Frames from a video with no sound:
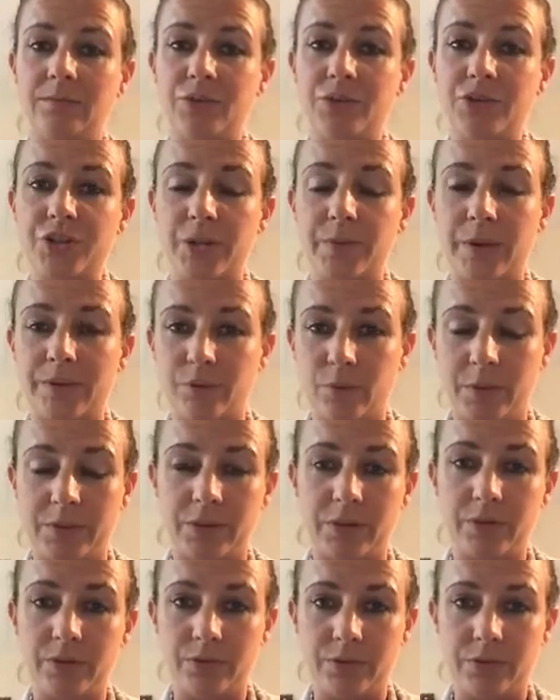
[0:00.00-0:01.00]
Show everyone
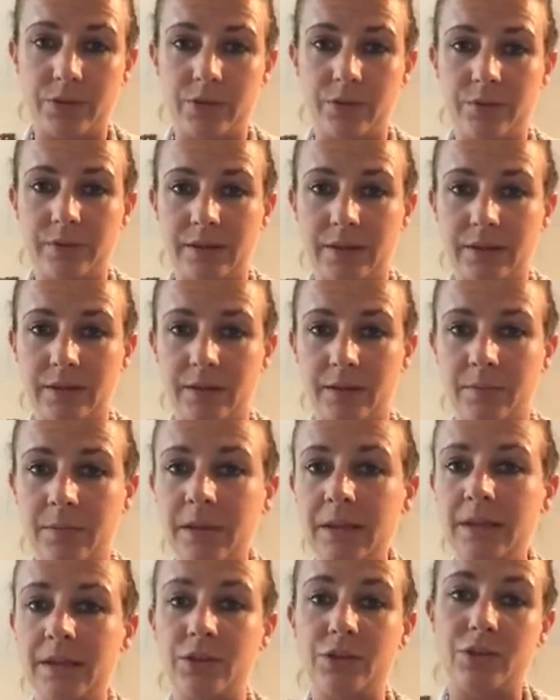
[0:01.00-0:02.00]
that you're using them,
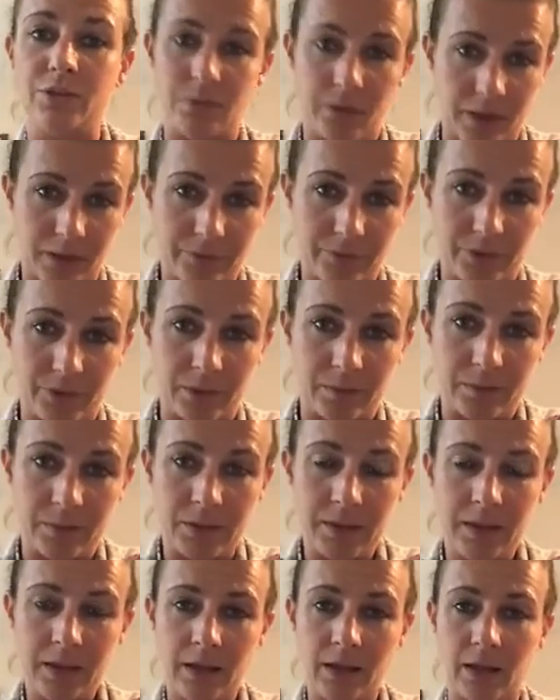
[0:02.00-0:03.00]
you love them,
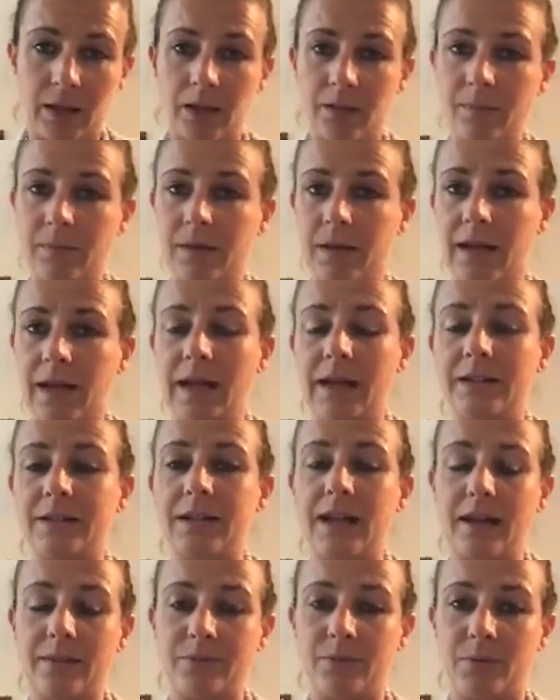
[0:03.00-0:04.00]
and
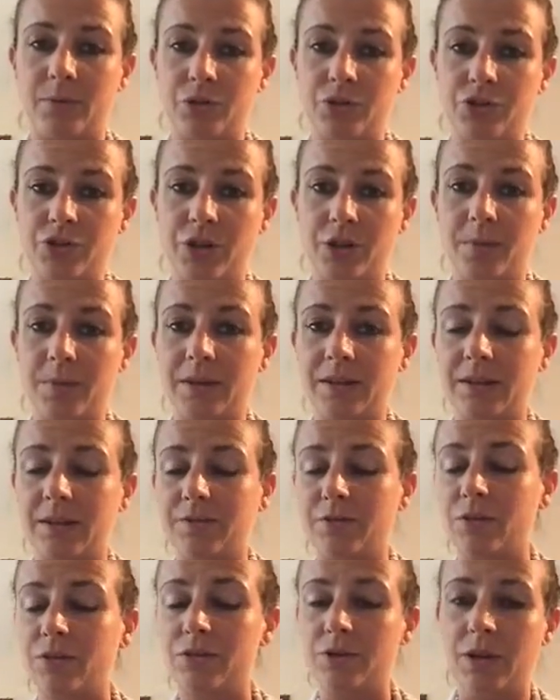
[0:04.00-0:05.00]
have them on show, because
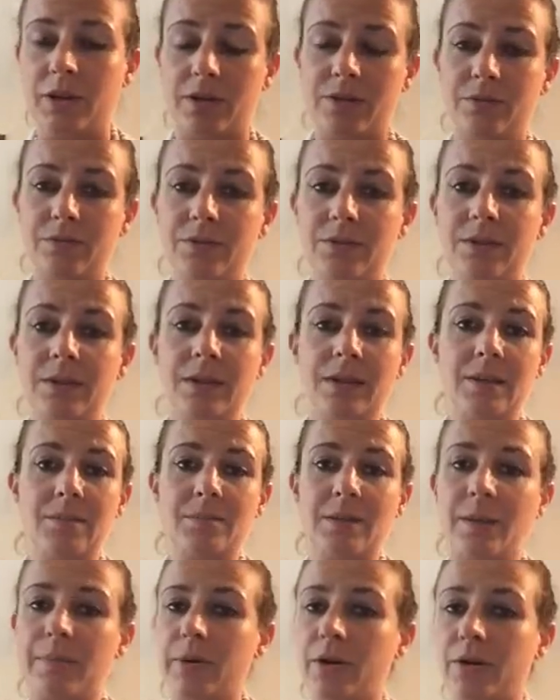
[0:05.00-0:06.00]
if you don't,
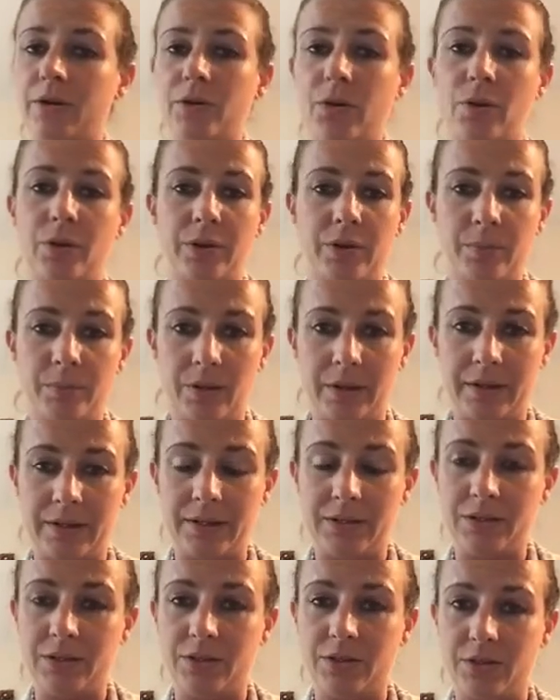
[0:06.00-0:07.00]
people are not going to buy
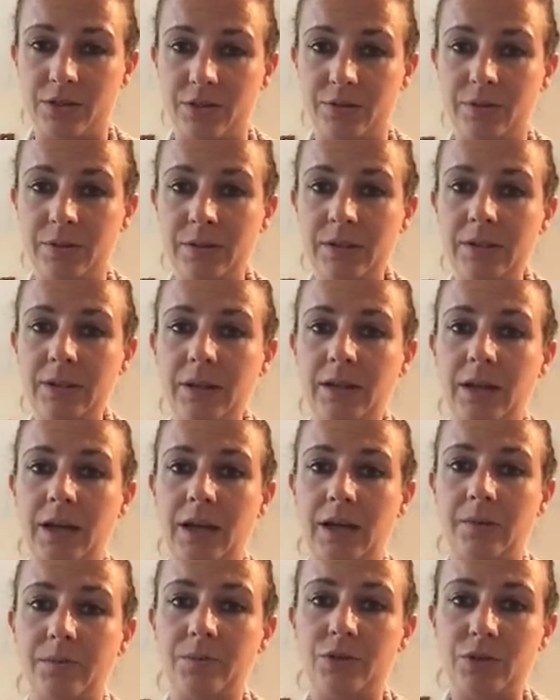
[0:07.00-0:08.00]
into you.
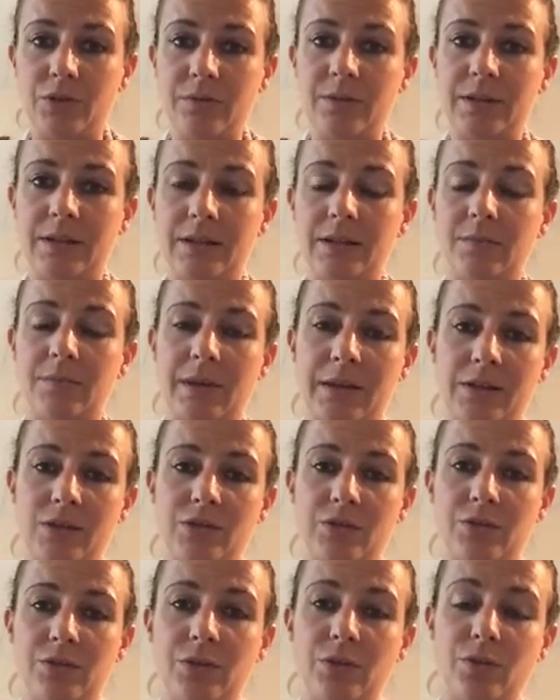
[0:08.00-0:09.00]
You need to make
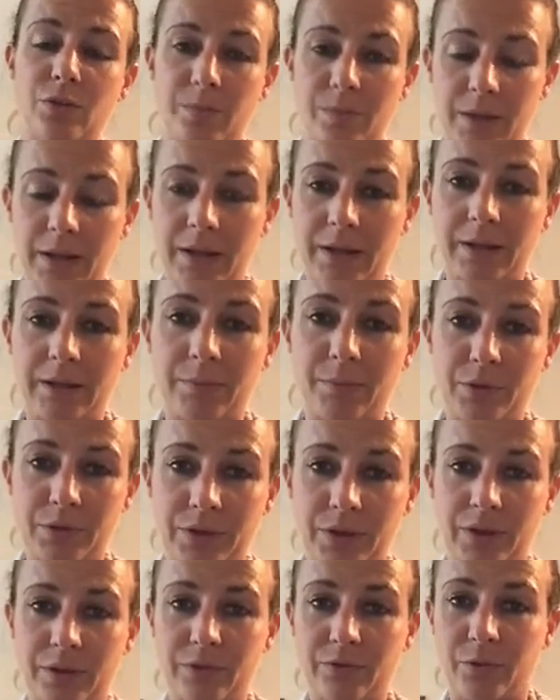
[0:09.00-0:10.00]
sure that you're buying
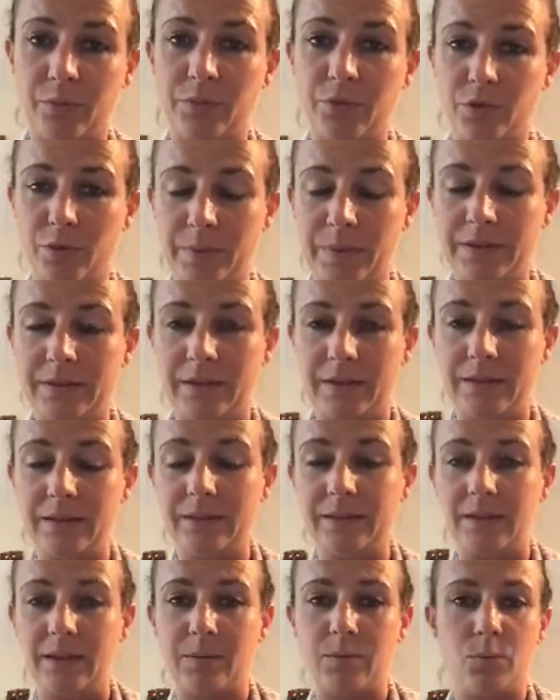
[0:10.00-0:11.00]
products from your
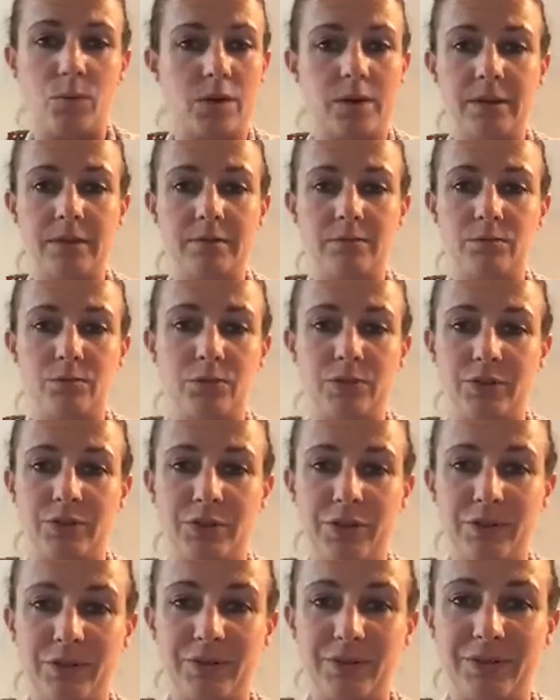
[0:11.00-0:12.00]
business, and why wouldn't
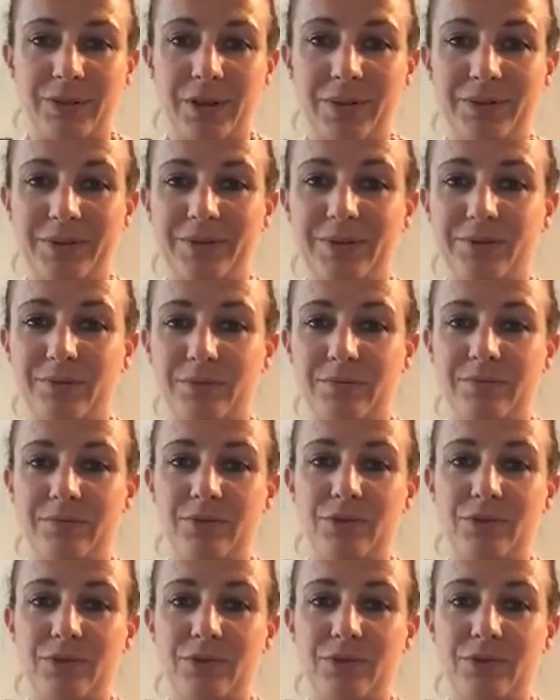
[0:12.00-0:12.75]
you?